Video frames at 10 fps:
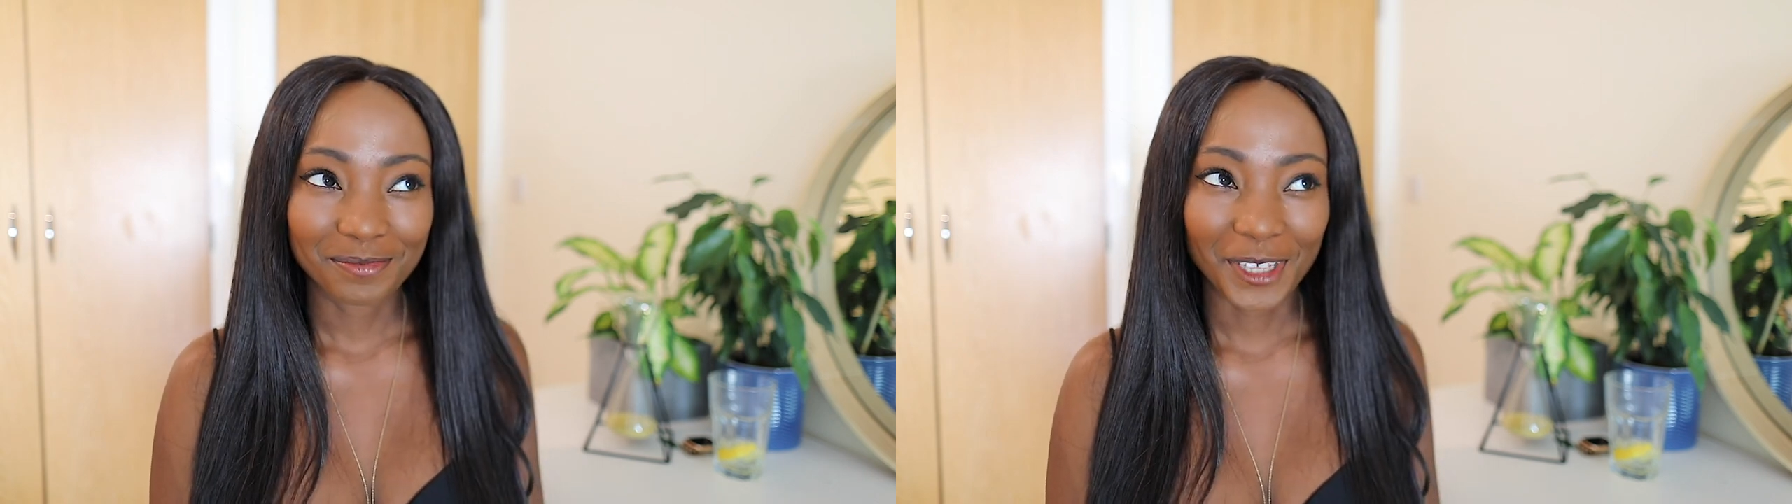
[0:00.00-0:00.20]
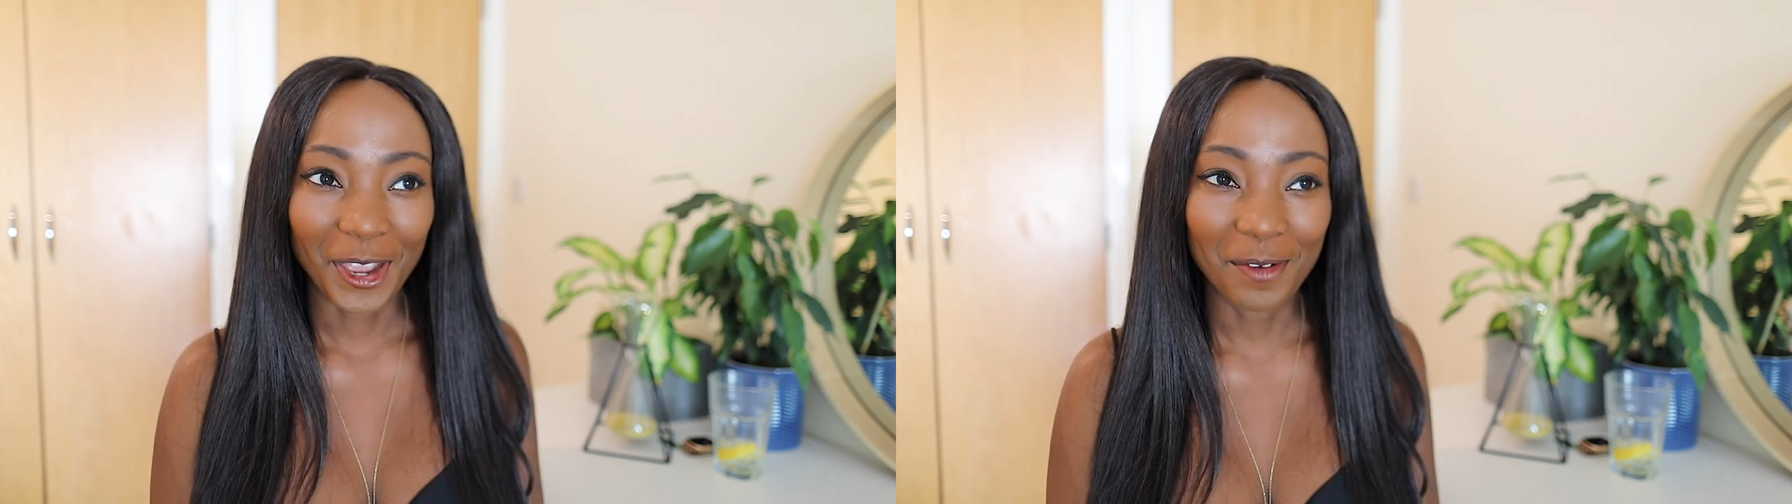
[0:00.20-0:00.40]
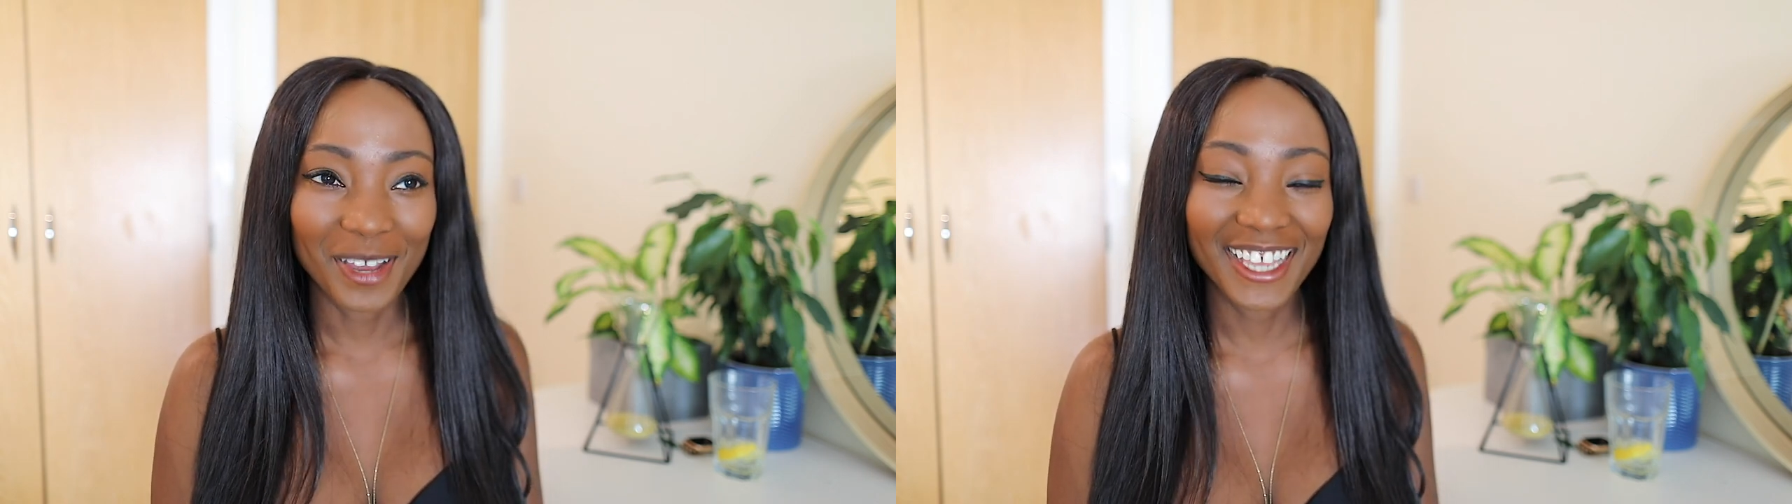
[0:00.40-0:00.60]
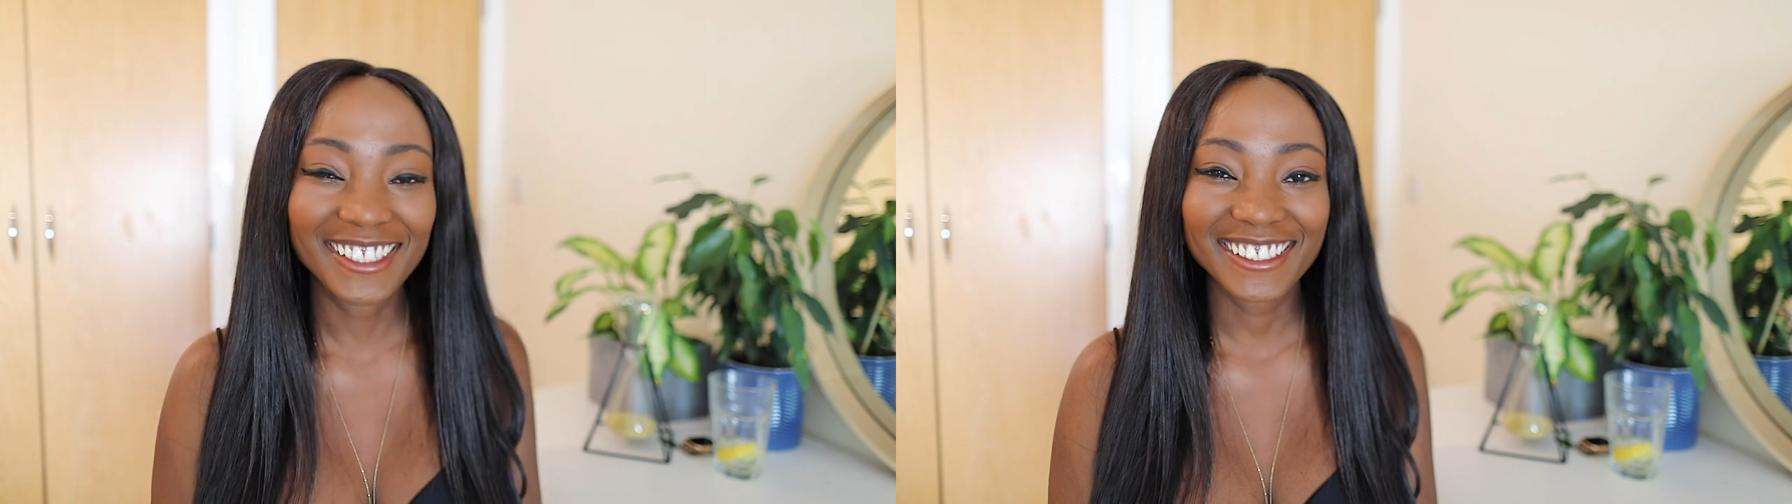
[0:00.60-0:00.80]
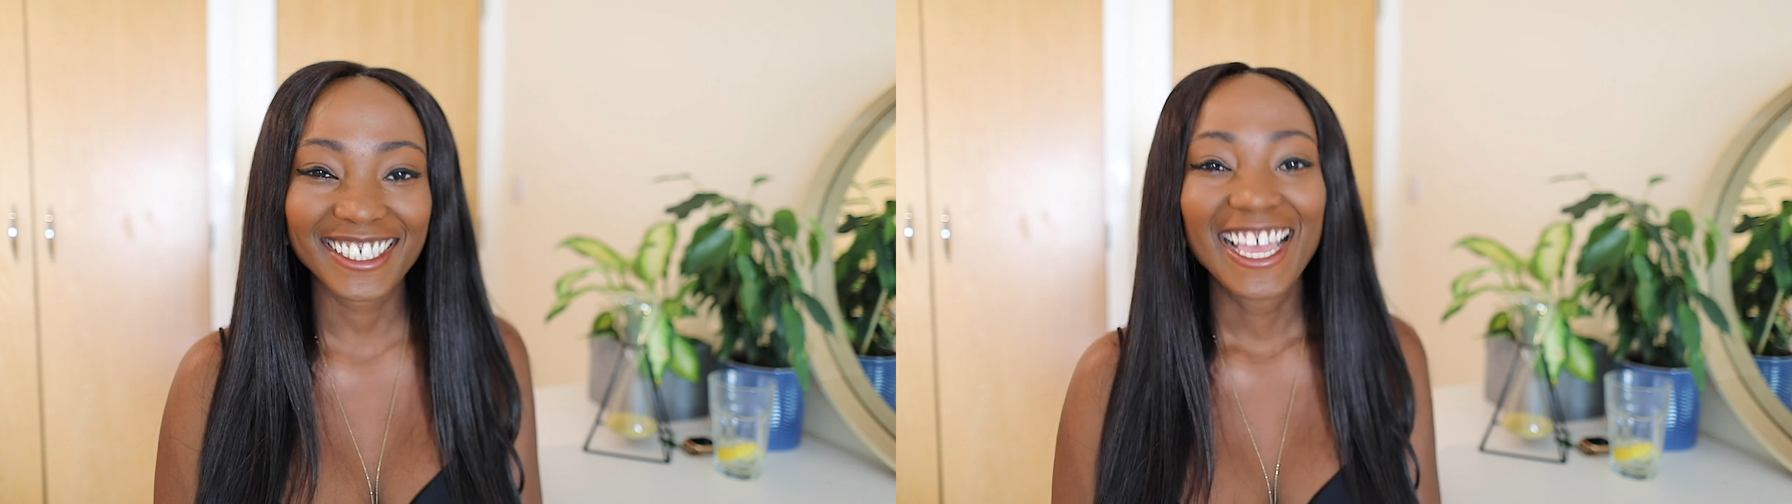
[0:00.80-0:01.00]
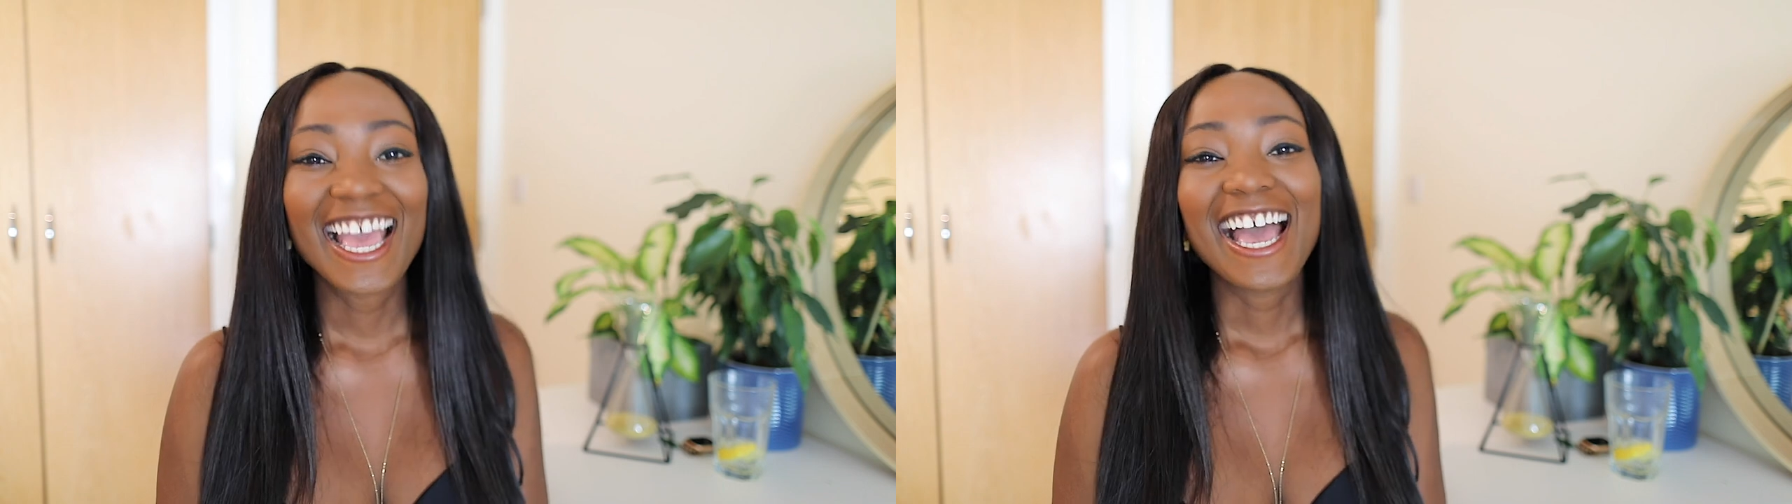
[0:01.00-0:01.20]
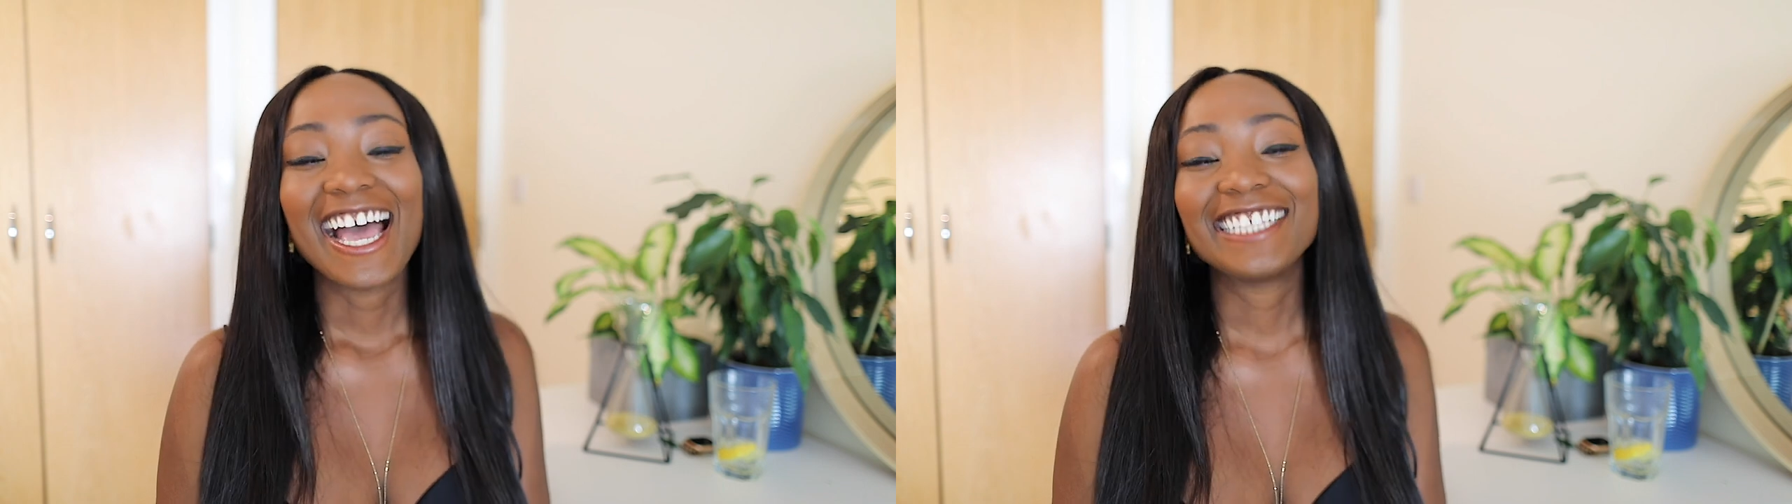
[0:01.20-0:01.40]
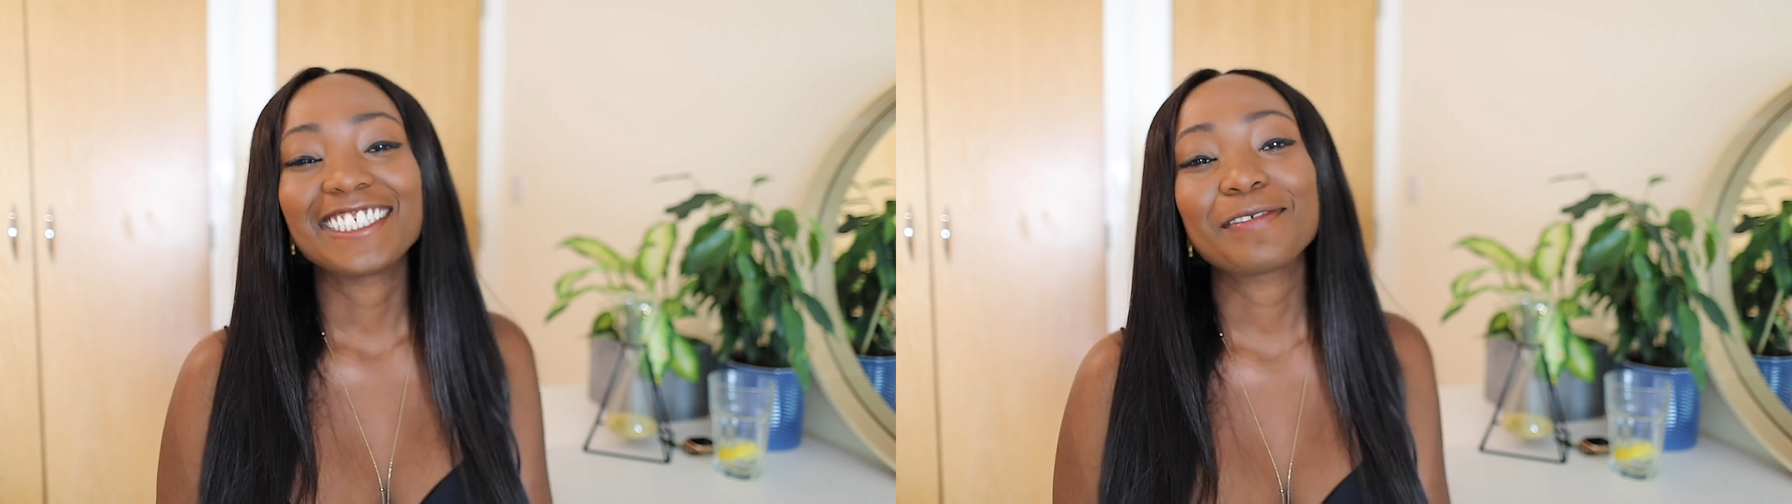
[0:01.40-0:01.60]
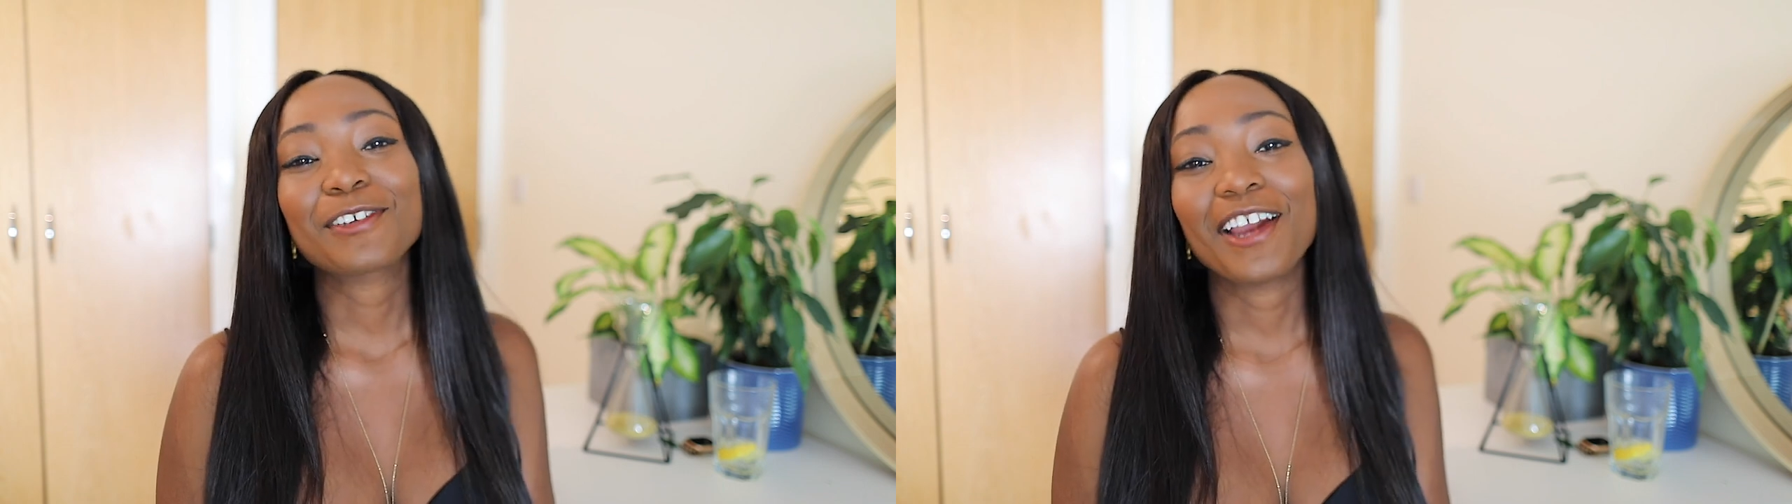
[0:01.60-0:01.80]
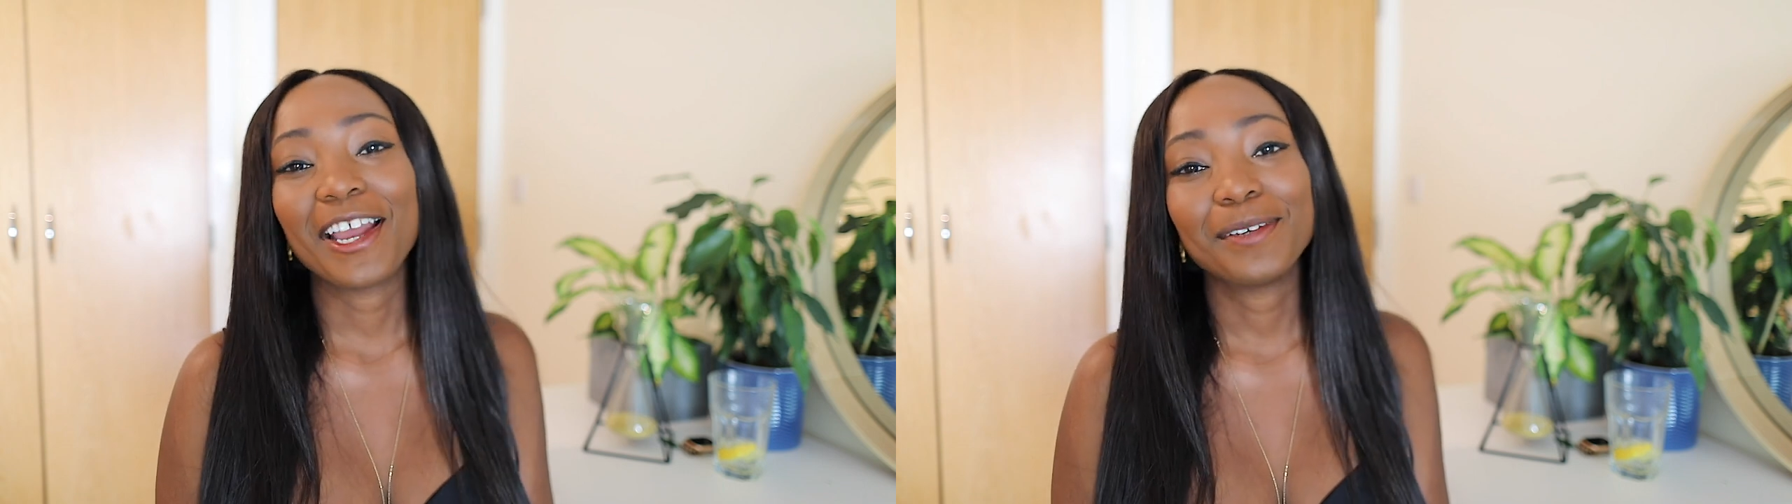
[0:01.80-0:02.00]
comment, and
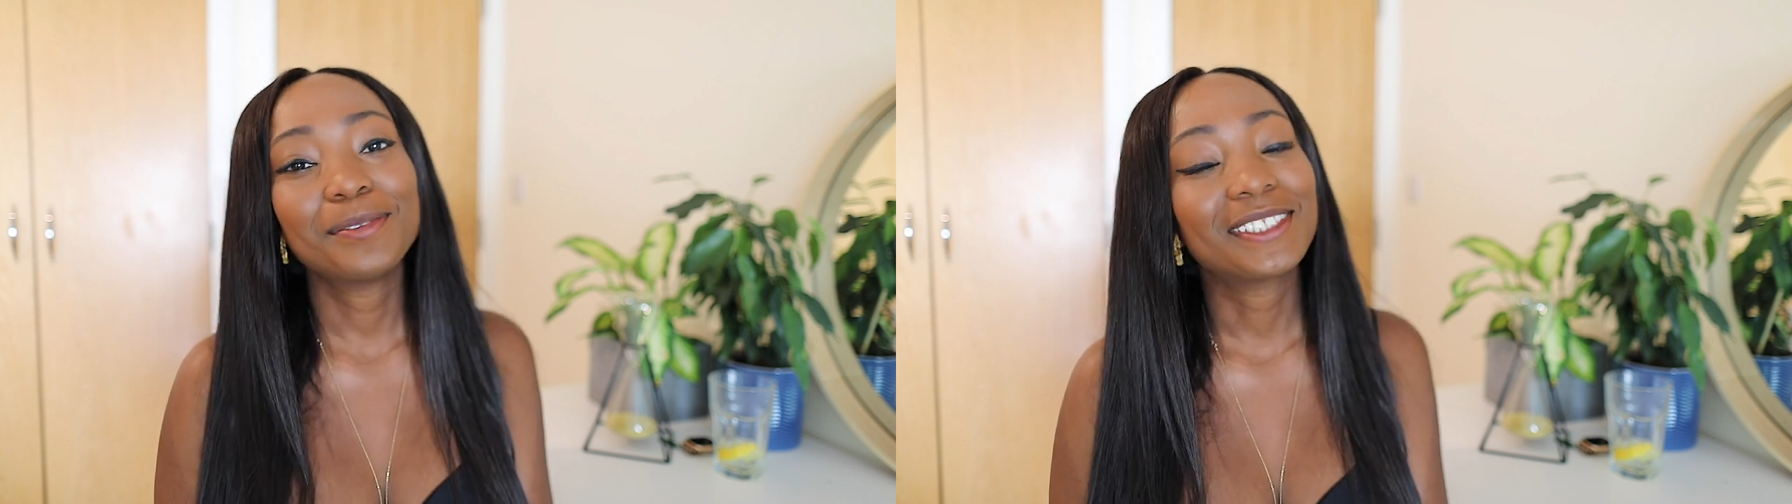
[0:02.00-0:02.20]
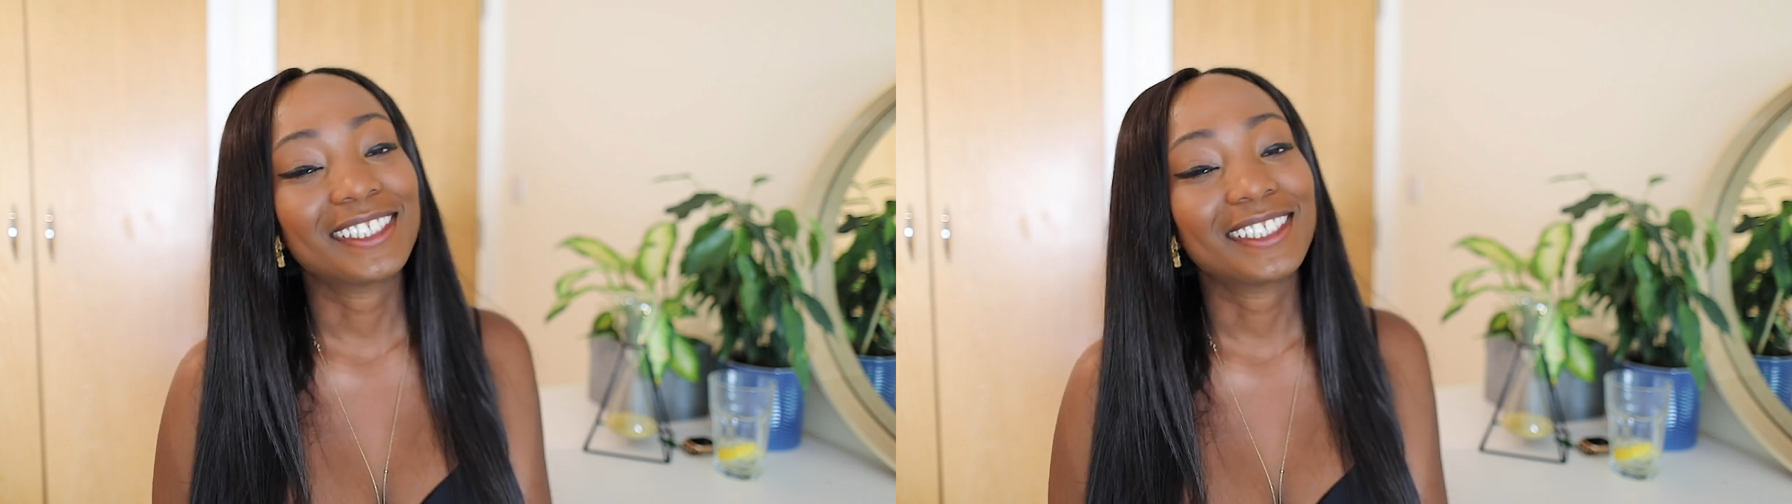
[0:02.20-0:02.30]
subscribe